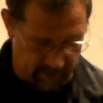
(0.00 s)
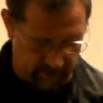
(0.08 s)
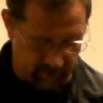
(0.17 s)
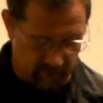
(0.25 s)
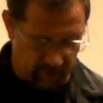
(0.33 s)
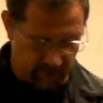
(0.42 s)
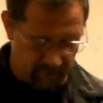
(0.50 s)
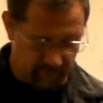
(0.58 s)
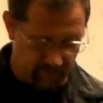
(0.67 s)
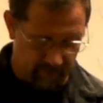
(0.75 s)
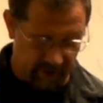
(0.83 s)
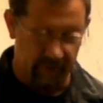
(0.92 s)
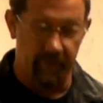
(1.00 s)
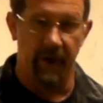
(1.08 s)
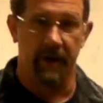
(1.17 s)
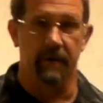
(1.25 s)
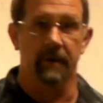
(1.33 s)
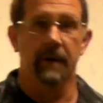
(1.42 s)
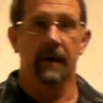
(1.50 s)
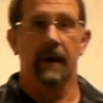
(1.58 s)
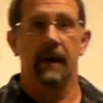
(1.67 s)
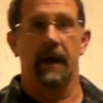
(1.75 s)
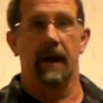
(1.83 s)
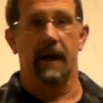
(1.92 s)
going much better
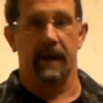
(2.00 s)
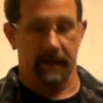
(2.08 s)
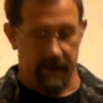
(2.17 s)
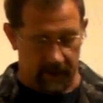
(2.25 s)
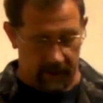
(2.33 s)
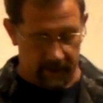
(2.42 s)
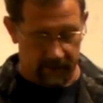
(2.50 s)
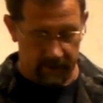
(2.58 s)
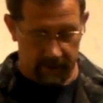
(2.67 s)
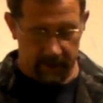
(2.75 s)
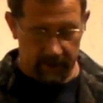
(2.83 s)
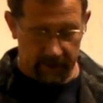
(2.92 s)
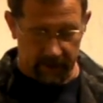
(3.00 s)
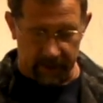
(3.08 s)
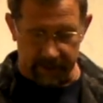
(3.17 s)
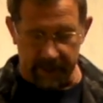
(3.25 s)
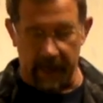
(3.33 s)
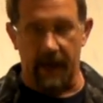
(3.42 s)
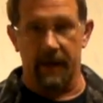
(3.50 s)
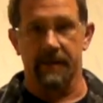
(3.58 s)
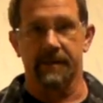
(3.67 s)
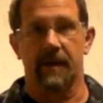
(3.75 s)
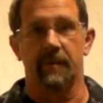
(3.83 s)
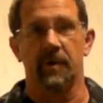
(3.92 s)
and get you out of
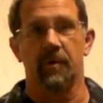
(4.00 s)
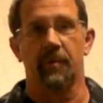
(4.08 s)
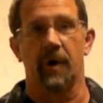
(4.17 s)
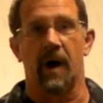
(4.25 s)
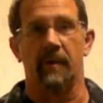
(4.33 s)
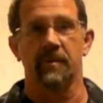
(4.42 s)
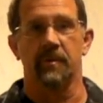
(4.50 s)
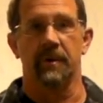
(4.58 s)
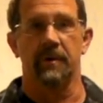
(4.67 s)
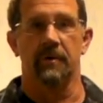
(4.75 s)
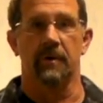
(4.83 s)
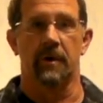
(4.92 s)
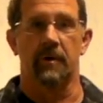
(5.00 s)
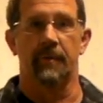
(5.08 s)
some of your problems with your oil